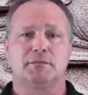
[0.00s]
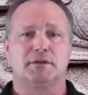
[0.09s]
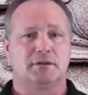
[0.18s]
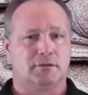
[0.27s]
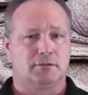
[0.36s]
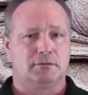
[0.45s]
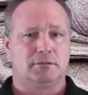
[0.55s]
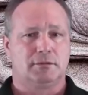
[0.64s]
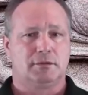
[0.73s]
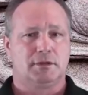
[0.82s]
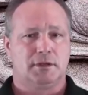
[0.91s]
him to do,
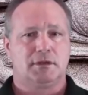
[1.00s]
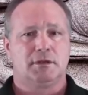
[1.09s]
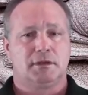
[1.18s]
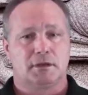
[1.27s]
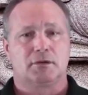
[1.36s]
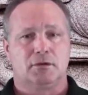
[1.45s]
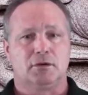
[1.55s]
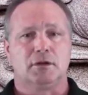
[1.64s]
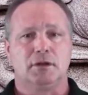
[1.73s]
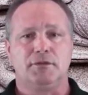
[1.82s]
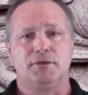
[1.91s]
it could
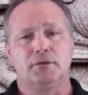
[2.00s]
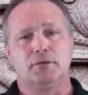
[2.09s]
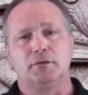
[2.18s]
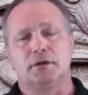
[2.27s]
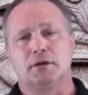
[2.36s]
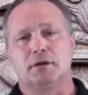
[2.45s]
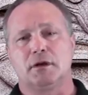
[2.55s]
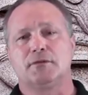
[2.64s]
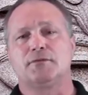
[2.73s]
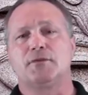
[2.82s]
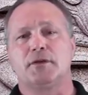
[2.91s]
leave you in an
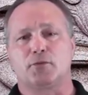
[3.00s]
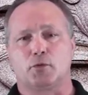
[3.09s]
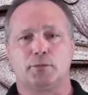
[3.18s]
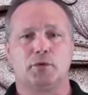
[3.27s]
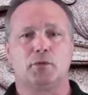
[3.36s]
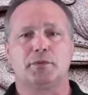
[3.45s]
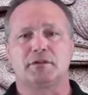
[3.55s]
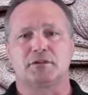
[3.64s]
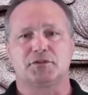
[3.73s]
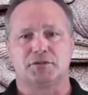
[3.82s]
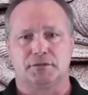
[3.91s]
unfavorable
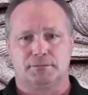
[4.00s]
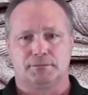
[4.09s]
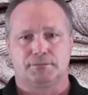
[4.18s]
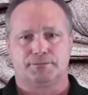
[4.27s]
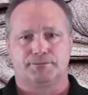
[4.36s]
position.